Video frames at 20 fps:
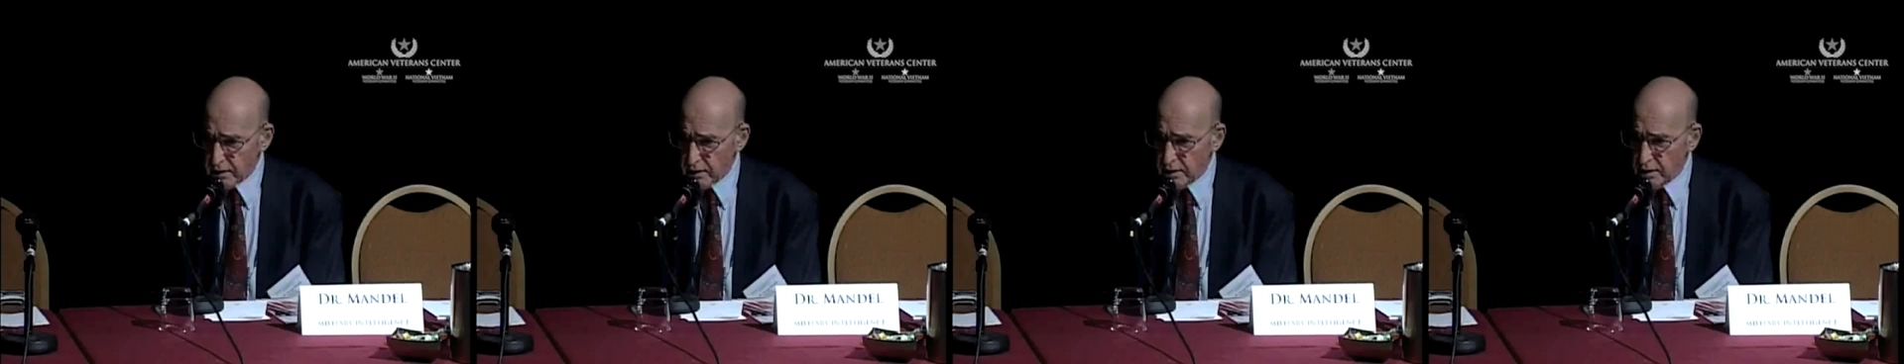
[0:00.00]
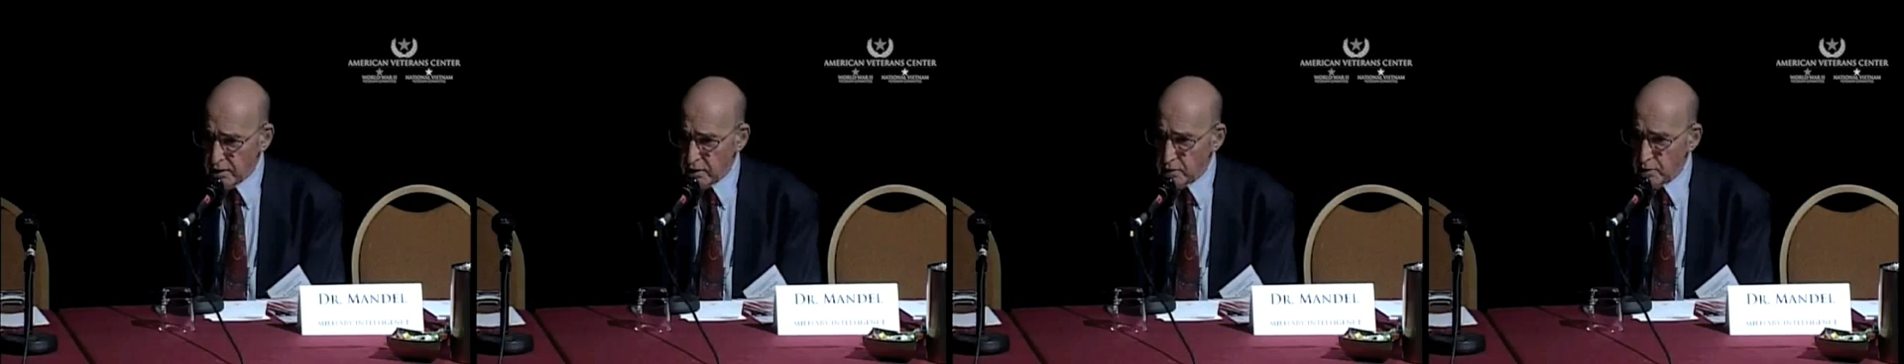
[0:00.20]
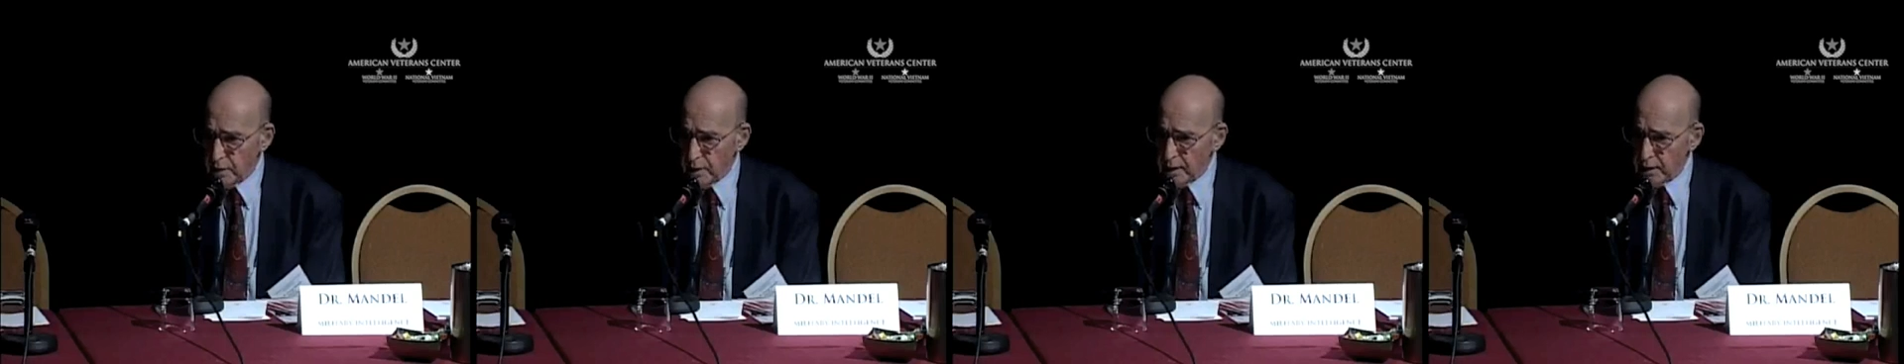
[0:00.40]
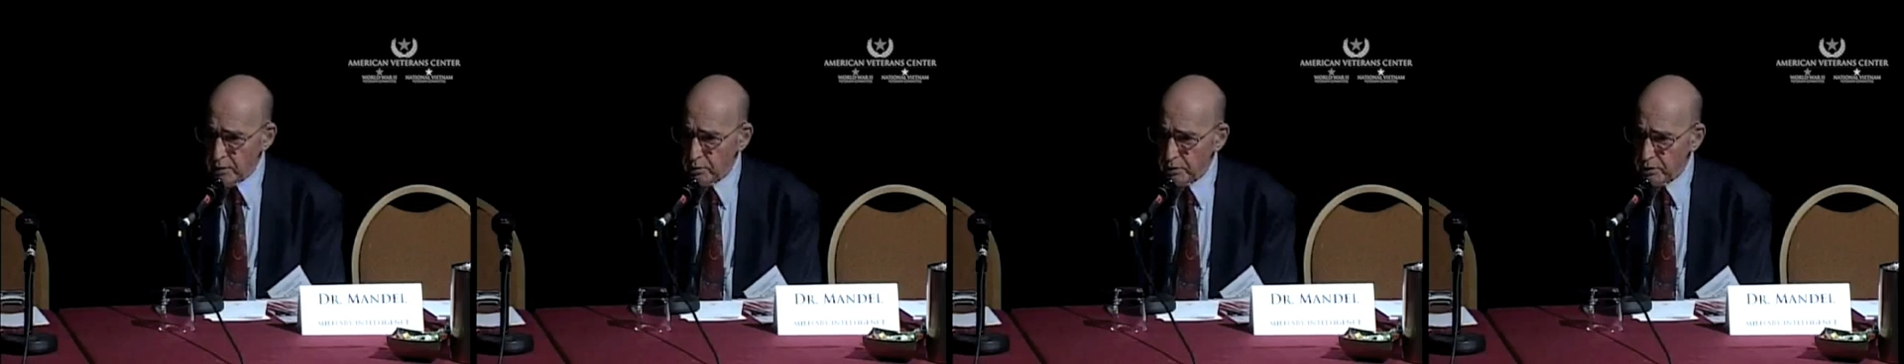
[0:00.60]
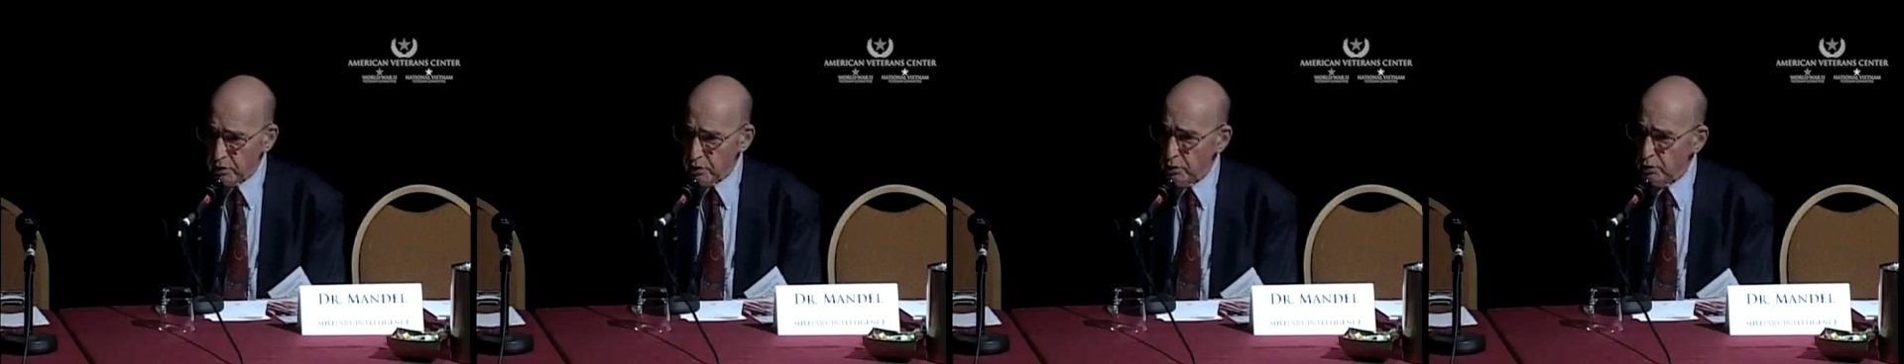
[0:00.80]
these planes
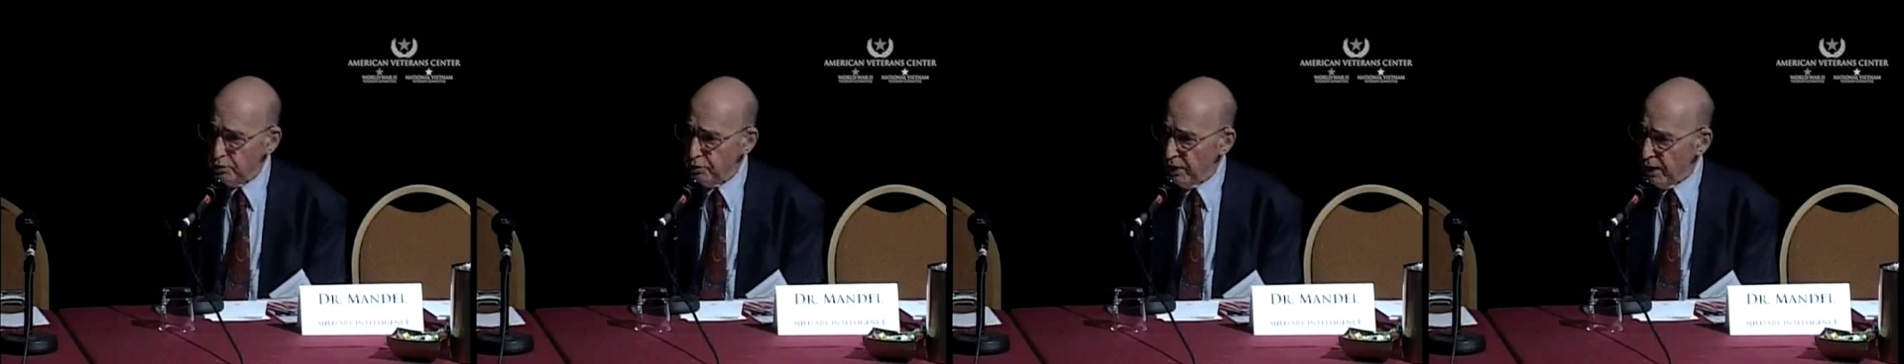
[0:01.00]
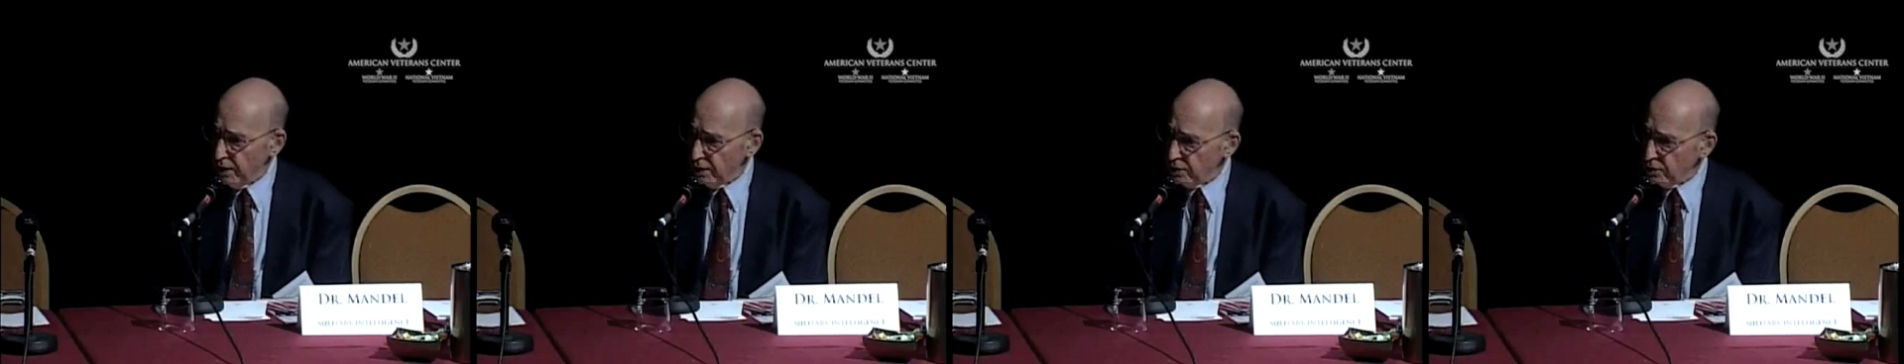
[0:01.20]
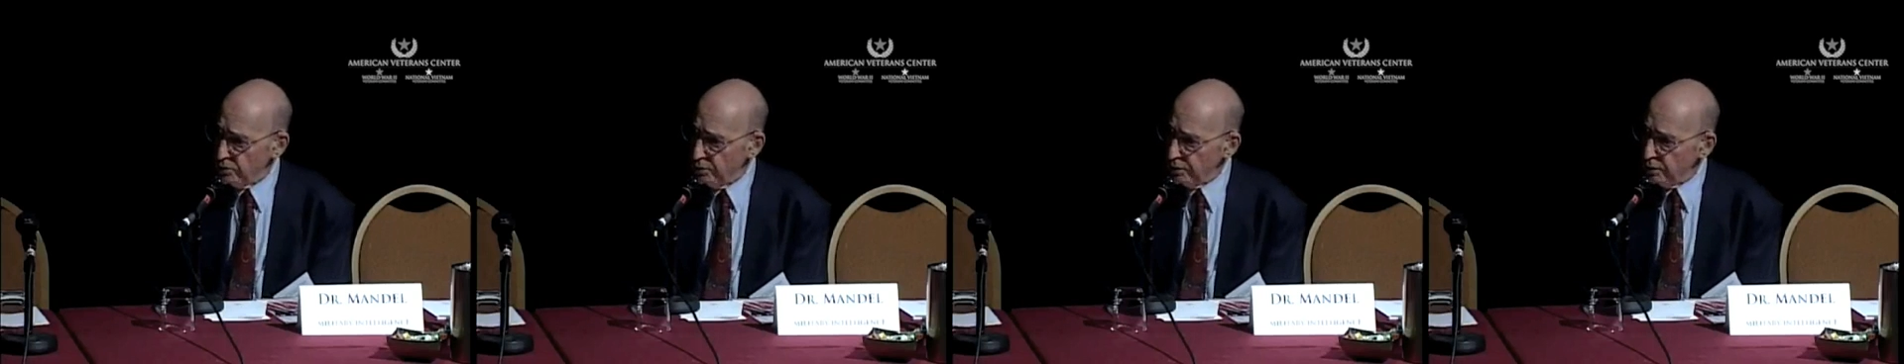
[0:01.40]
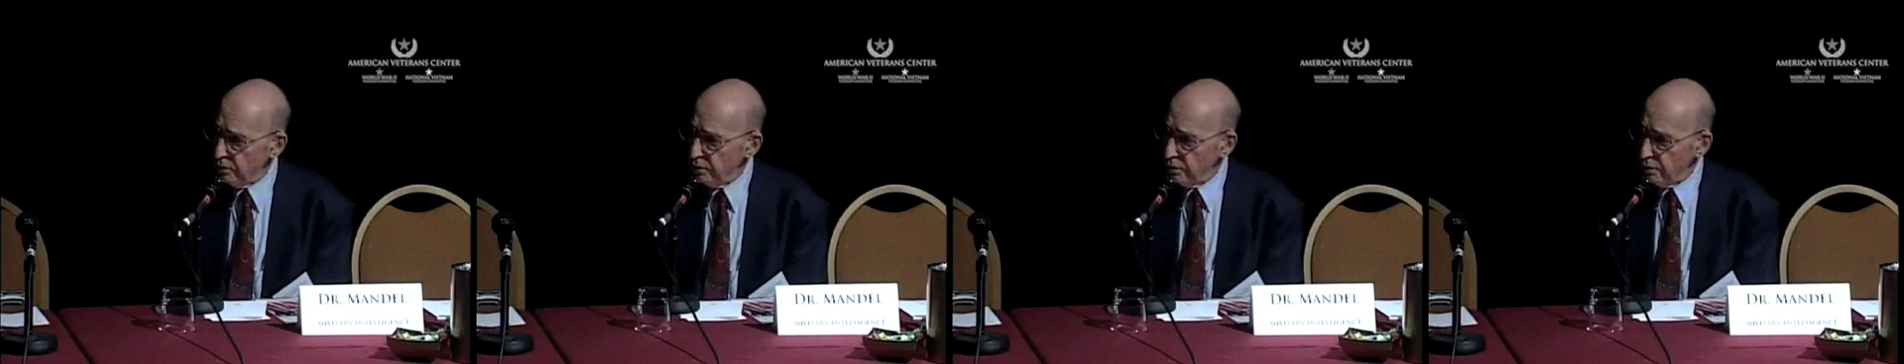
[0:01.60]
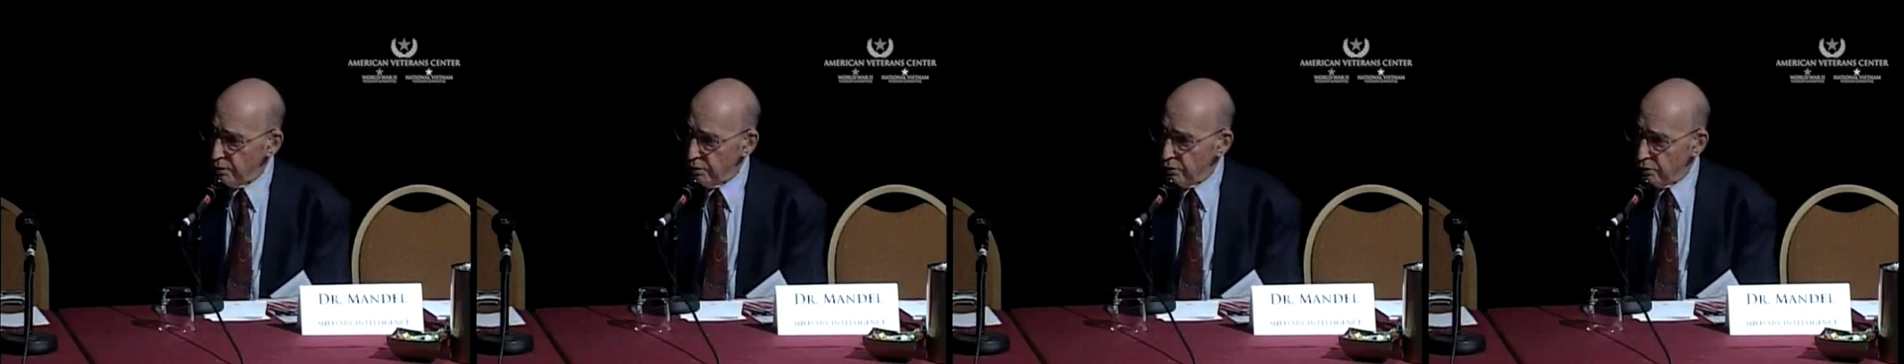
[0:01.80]
were so fast we
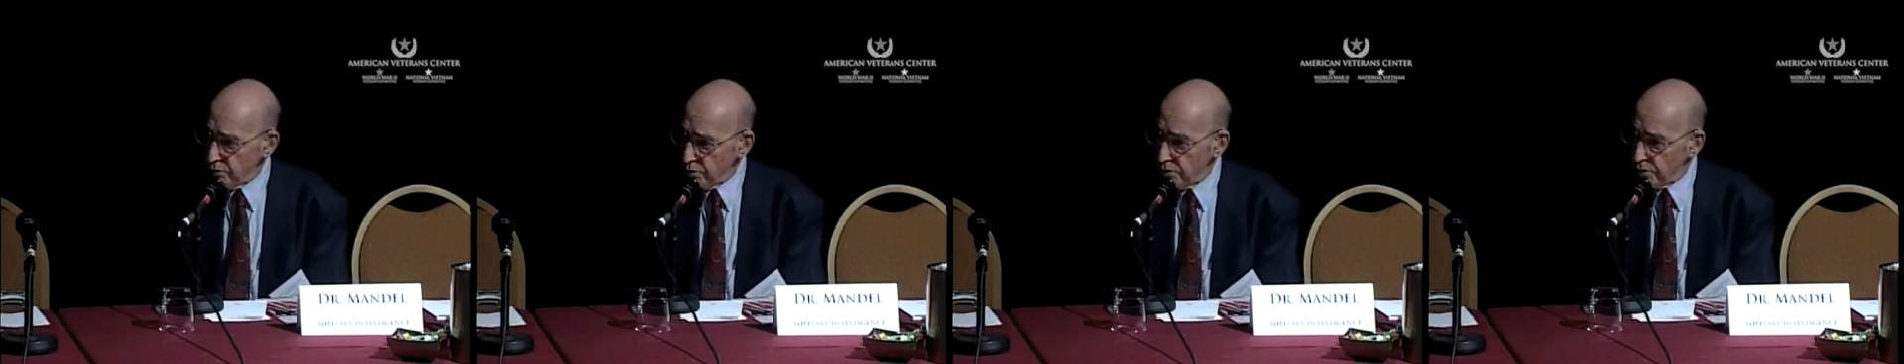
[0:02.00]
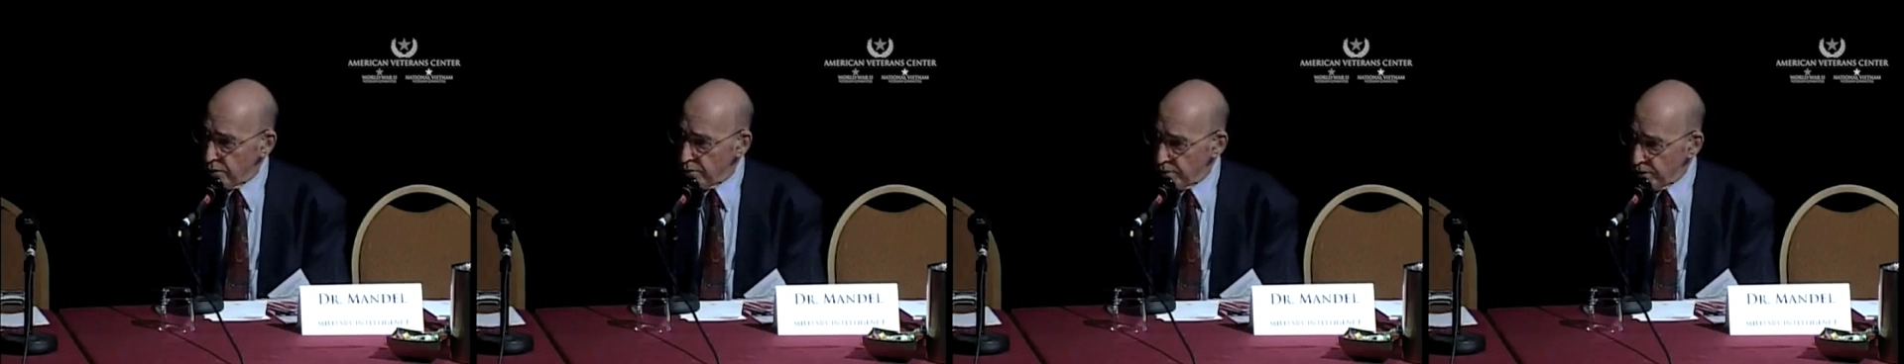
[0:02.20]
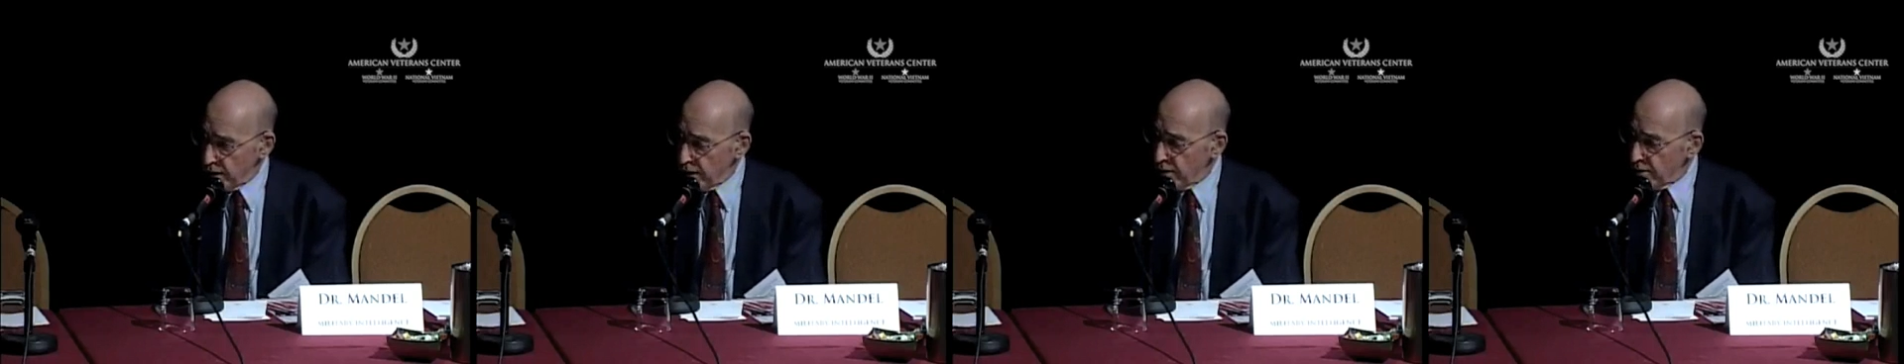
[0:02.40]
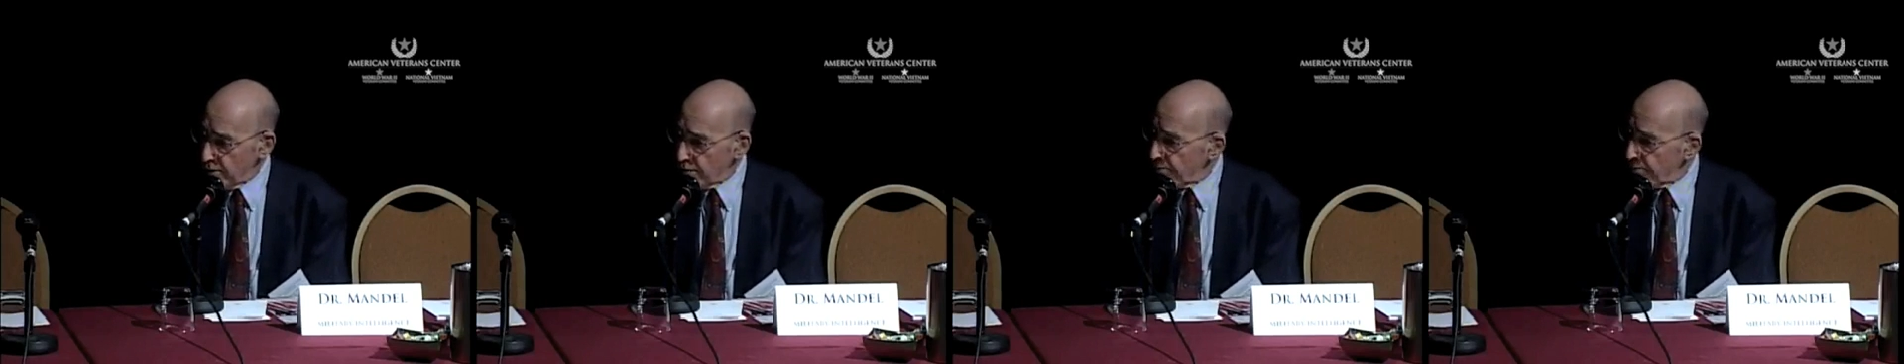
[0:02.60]
couldn't shoot them down.